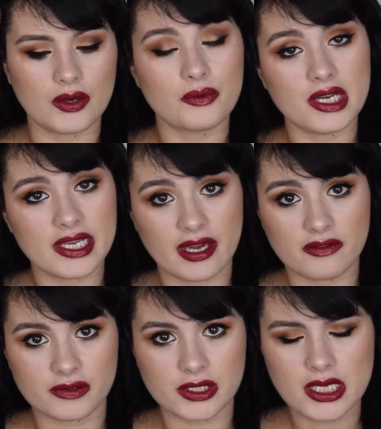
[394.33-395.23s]
really
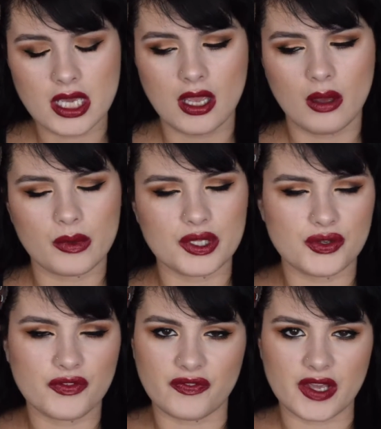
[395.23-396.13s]
carefully with
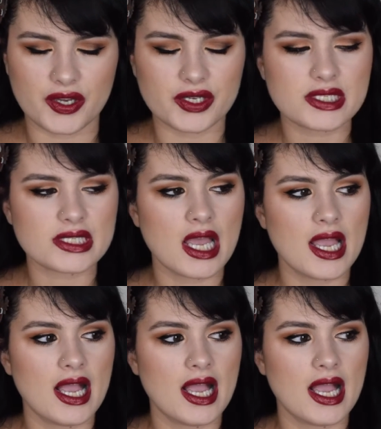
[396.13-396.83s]
your fingers.